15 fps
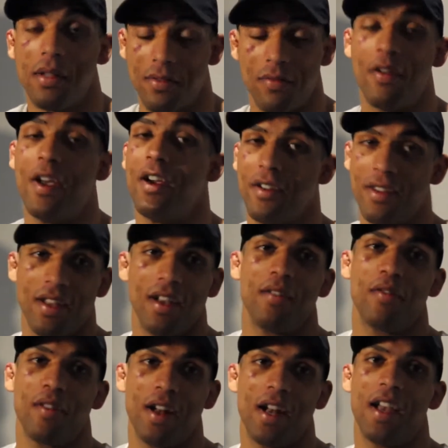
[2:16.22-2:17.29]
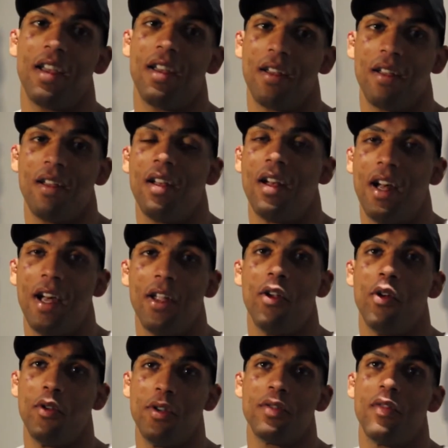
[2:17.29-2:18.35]
He's a very tough guy. I
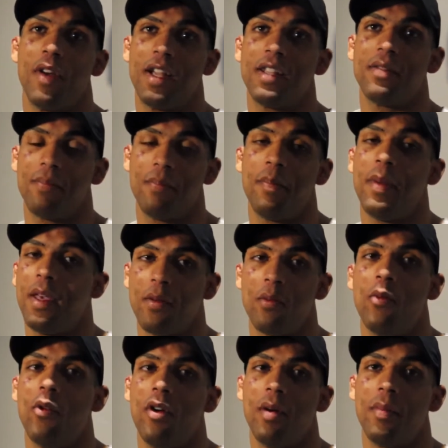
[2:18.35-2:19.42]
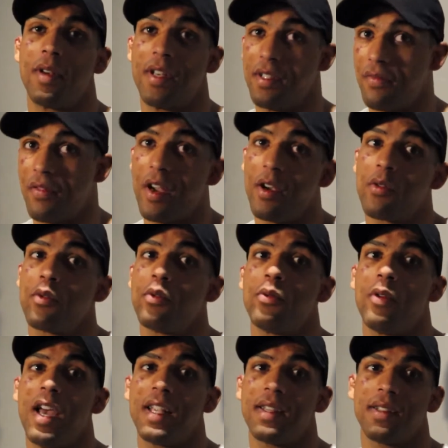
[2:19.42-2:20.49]
know this fight's big boy because very good
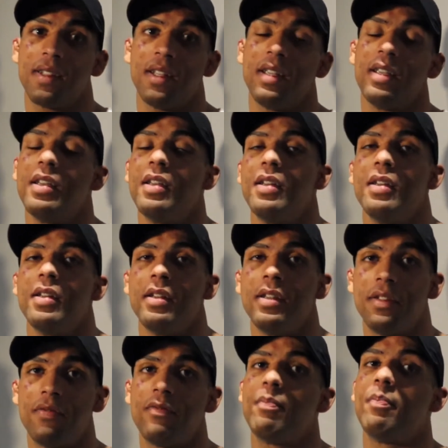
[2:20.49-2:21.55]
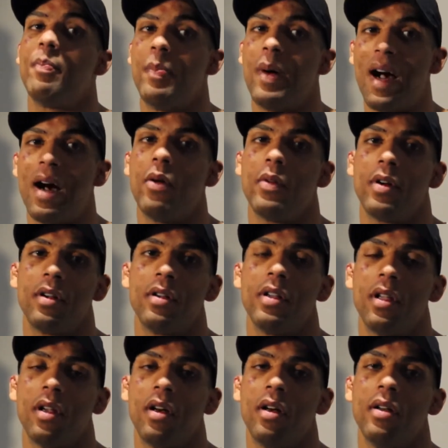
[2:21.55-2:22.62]
wrestling, his power,
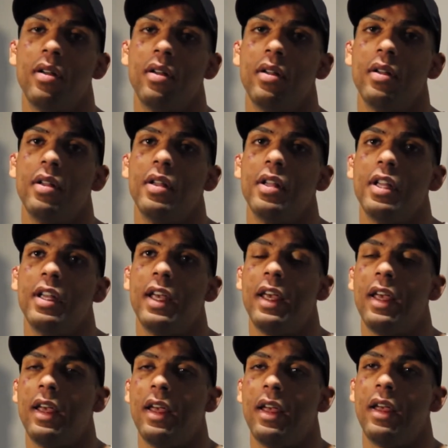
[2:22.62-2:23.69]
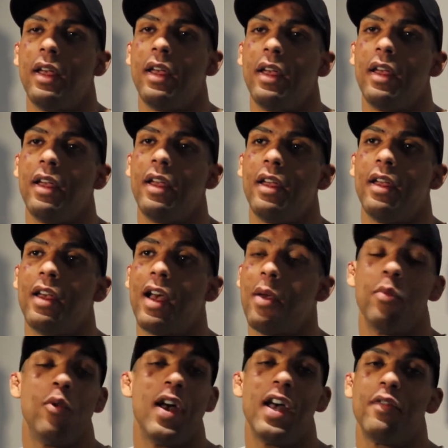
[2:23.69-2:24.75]
you know. And
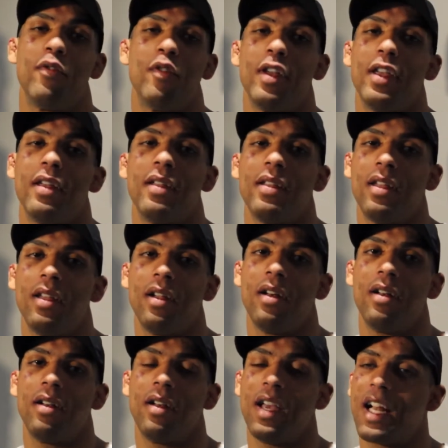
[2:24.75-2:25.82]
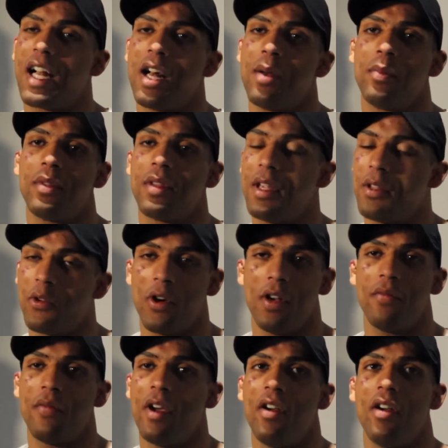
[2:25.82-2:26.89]
I'm glad for him, you know. I come, I
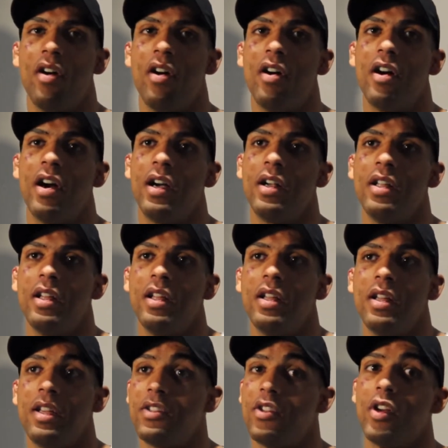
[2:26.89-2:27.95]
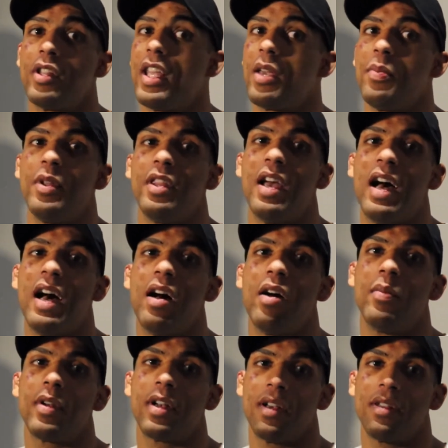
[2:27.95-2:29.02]
train very hard. He's not taking me
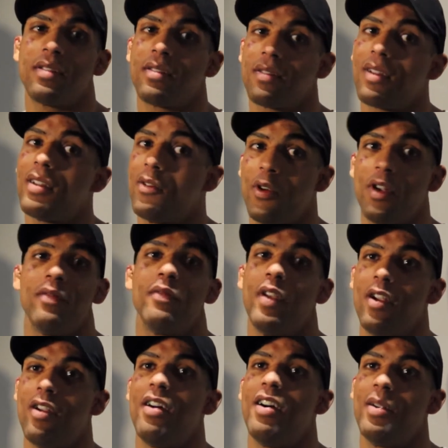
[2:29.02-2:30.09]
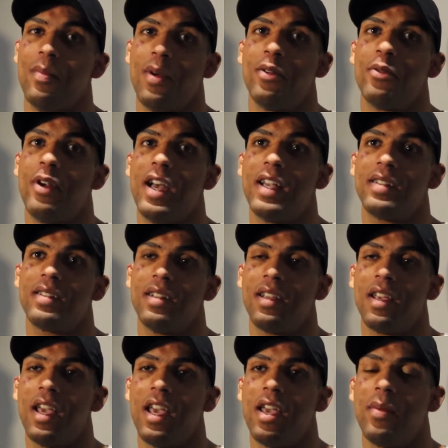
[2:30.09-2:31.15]
down because I train very hard my wrestling
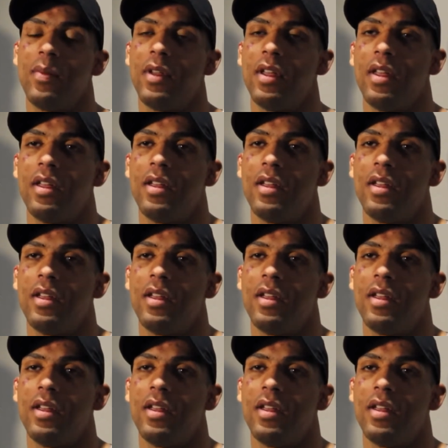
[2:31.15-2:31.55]
game.